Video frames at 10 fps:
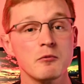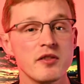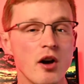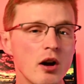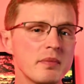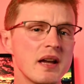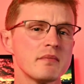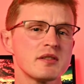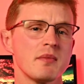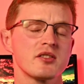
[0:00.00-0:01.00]
with
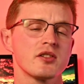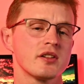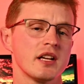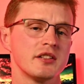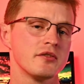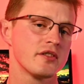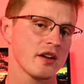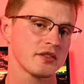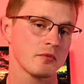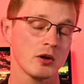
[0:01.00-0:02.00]
RPMs measured at
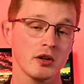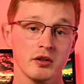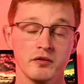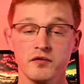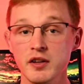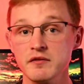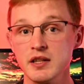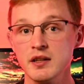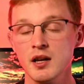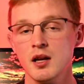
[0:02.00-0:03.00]

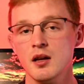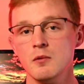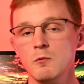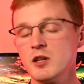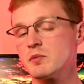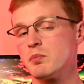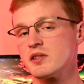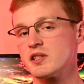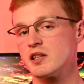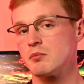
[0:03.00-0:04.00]
2,150, which
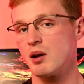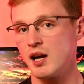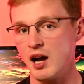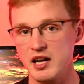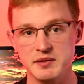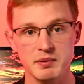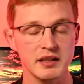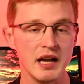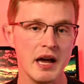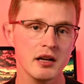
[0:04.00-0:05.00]
puts it in my high
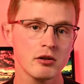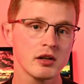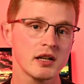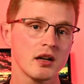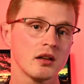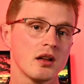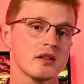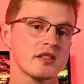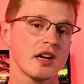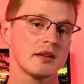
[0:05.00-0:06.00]
spin category
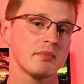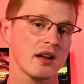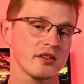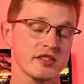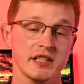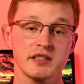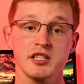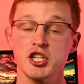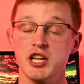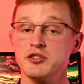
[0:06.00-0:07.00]
alongside paddles like
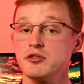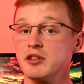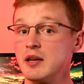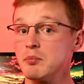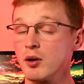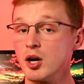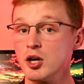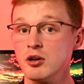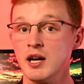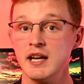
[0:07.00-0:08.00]
the J2k
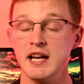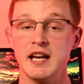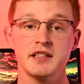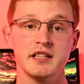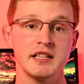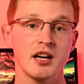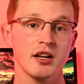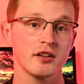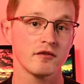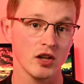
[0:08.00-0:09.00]
Pro and the
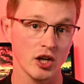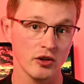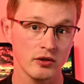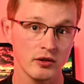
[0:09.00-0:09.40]
Neonic Flow.